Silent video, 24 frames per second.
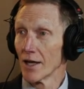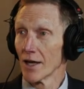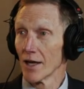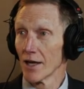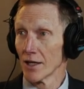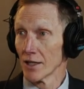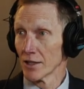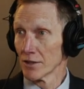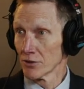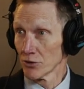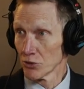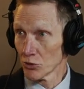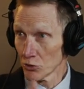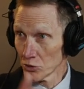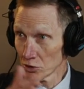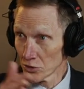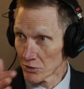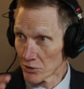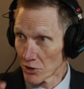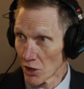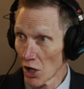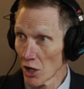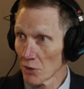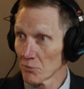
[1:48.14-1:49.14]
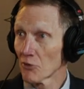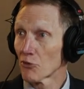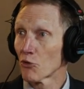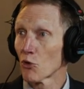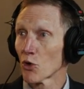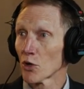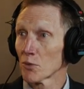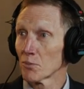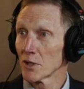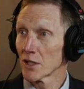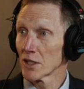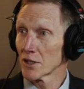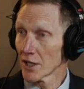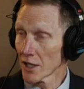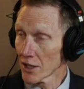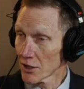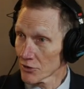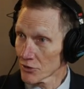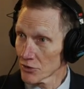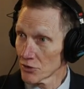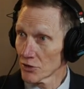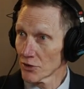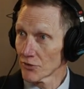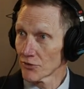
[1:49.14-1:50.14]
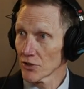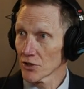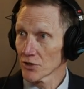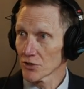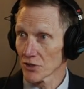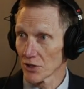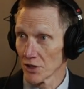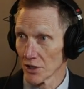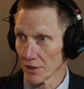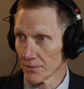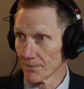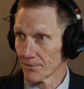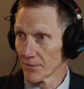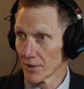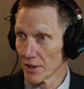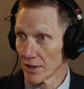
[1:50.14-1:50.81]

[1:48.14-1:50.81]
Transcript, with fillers: and who had gone before me at Anderson University.